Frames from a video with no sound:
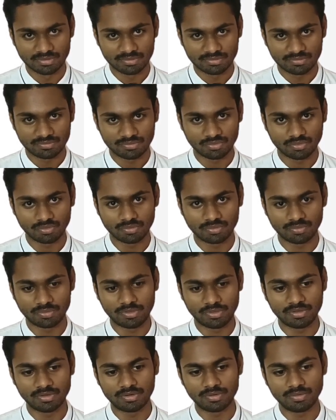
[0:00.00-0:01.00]
So
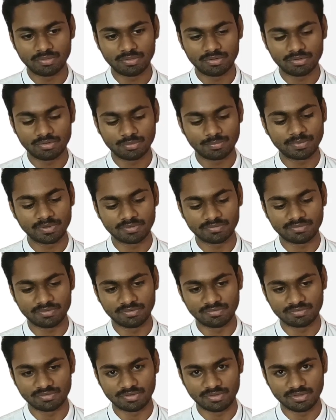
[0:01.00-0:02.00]
here you need to paste
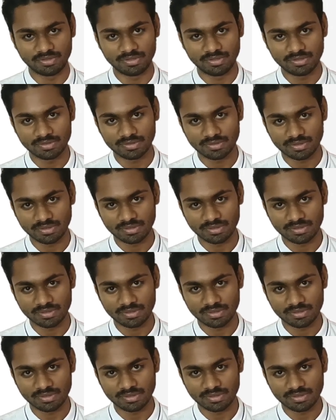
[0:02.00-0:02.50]
this key,